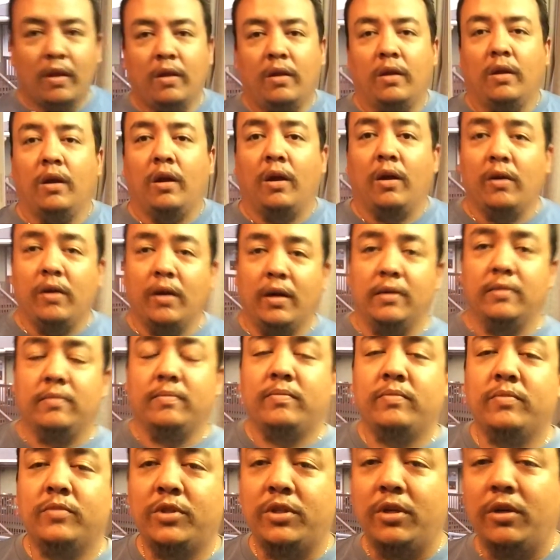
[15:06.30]
Alright,
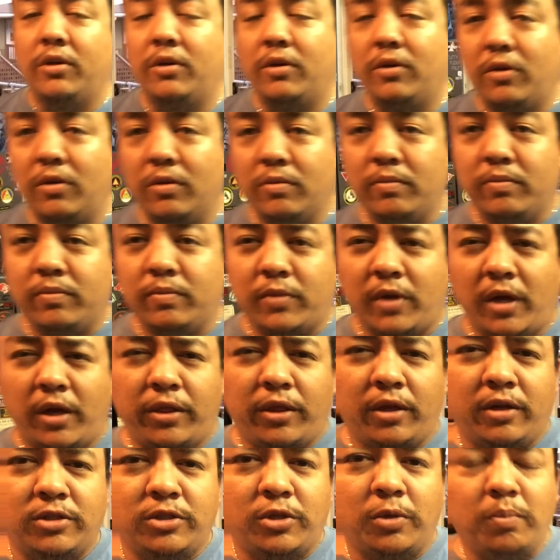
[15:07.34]
so I
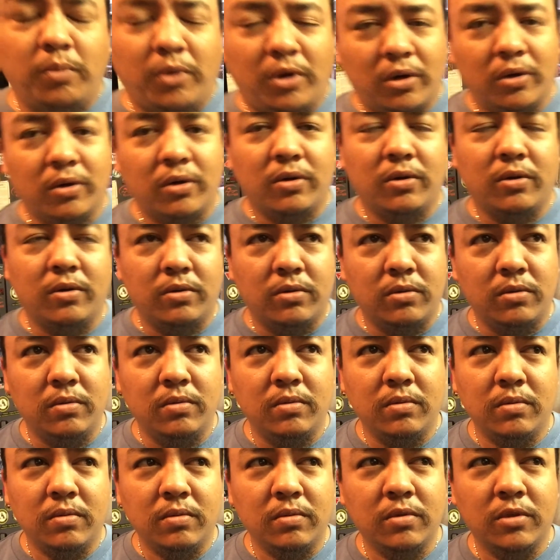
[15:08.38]
think tomorrow
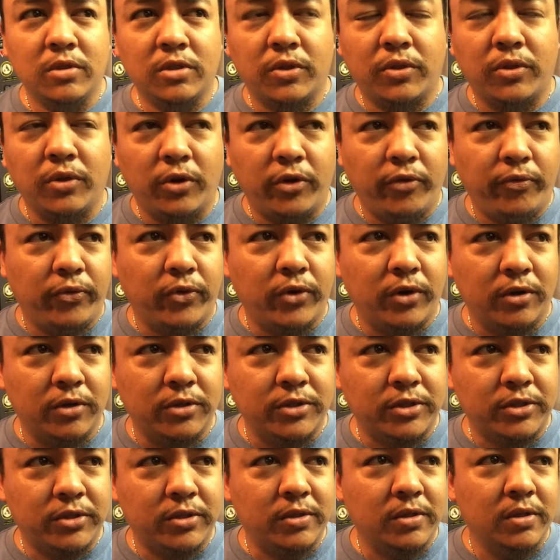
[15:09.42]
is the
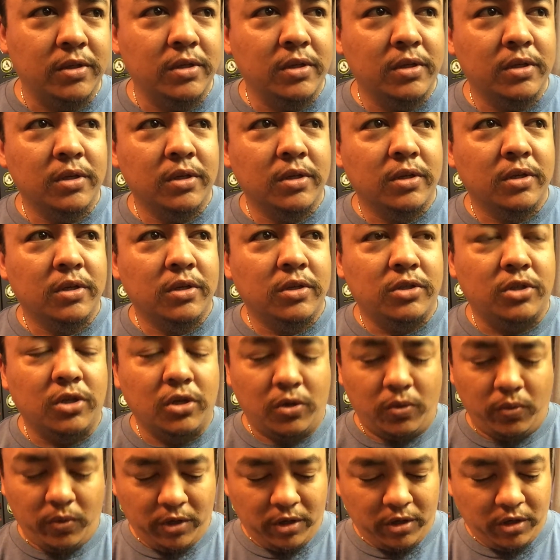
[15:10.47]
31st, so
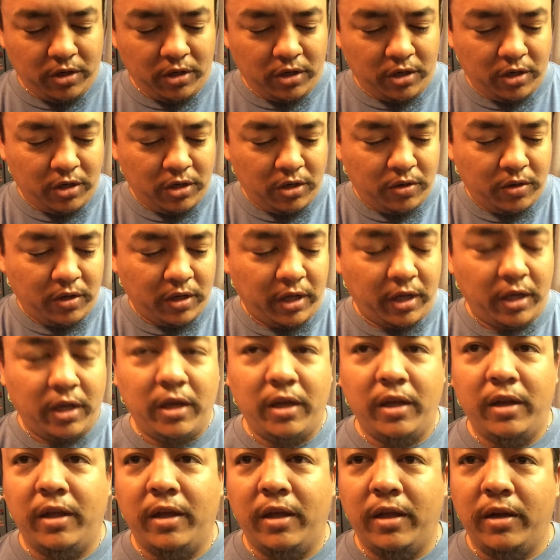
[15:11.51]
we are going to go
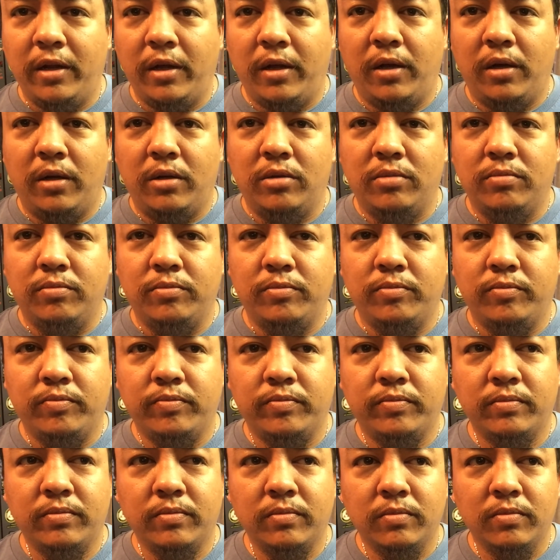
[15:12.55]
ahead and
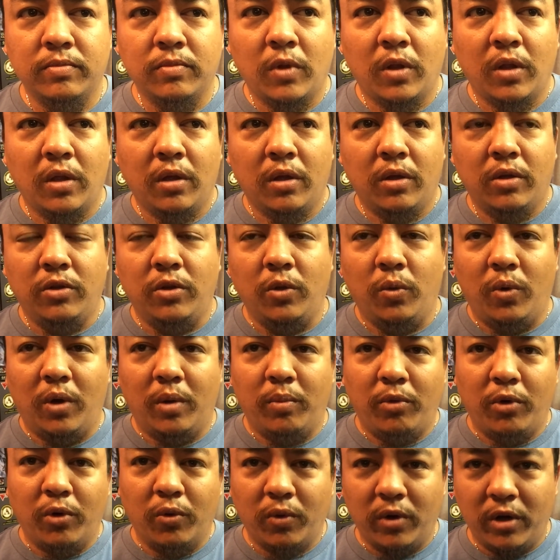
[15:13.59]
do one
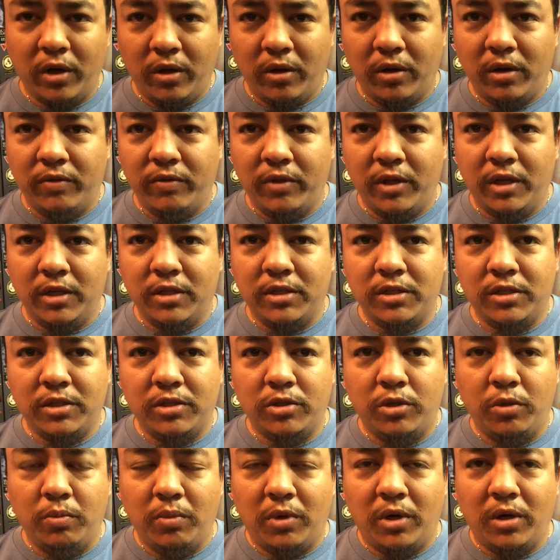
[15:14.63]
more round of this
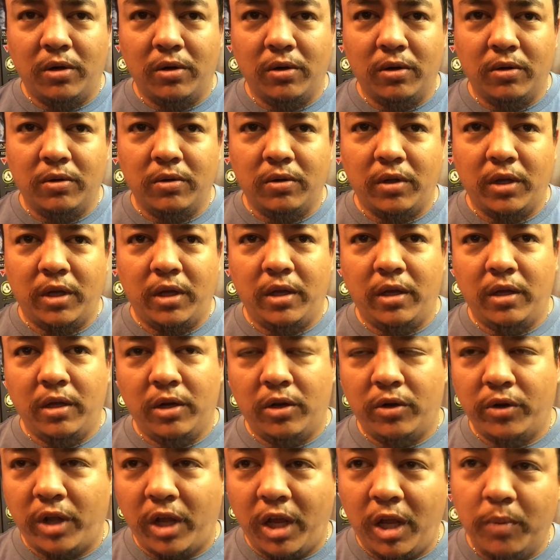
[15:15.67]
tomorrow, and
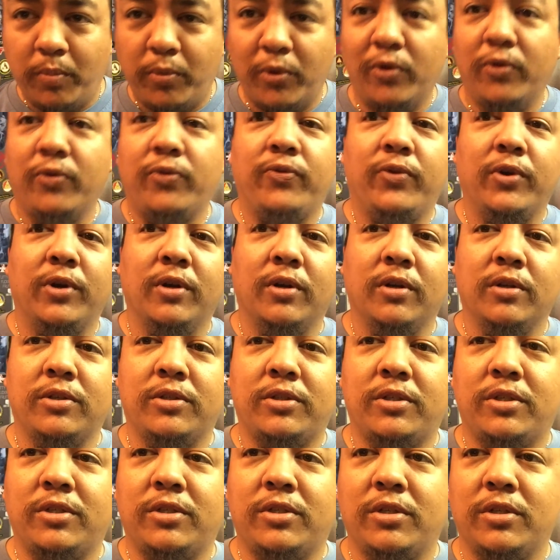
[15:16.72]
on April
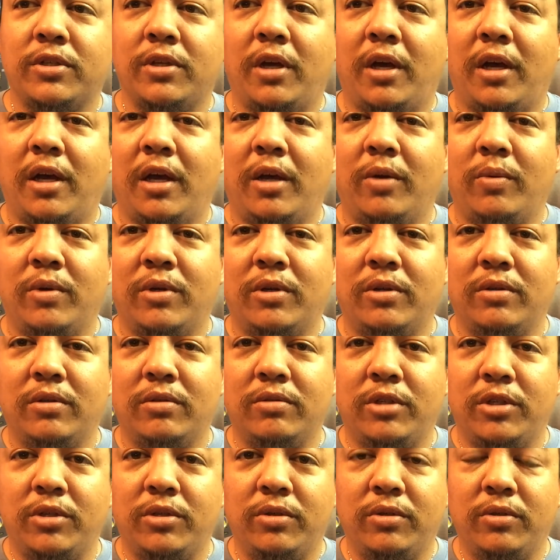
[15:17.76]
1st I will
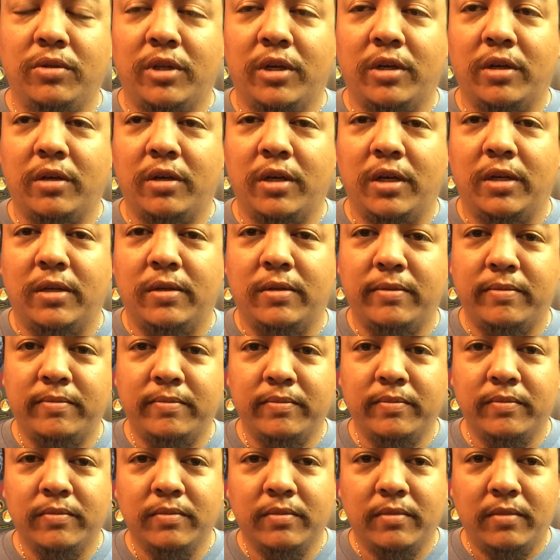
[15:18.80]
do the
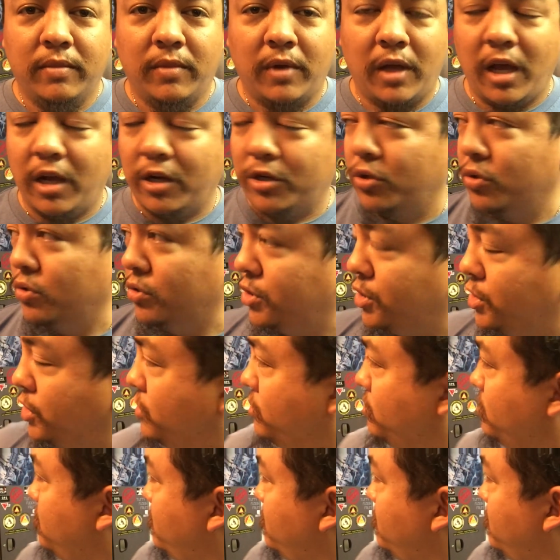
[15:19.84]
actual shoot